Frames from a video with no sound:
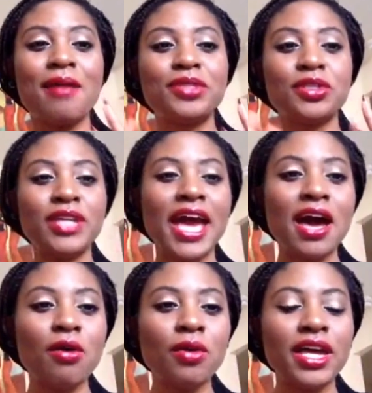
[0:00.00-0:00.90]
So
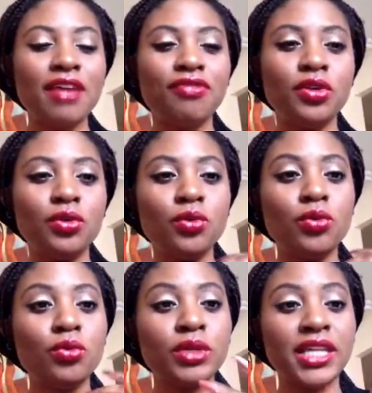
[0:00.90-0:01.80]
now, if
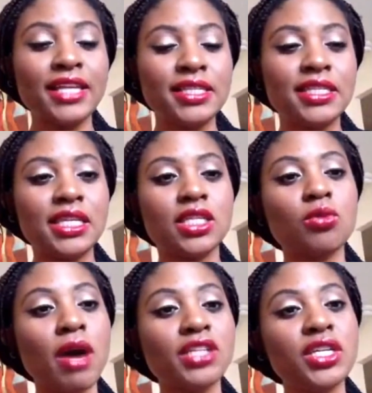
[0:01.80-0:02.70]
you would like to see the
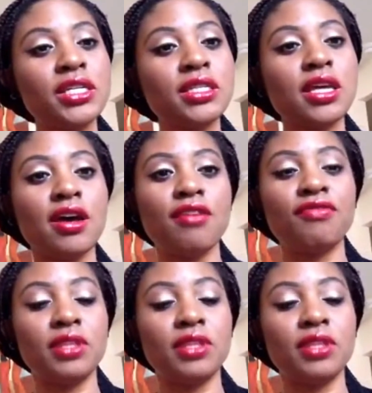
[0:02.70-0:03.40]
swatches of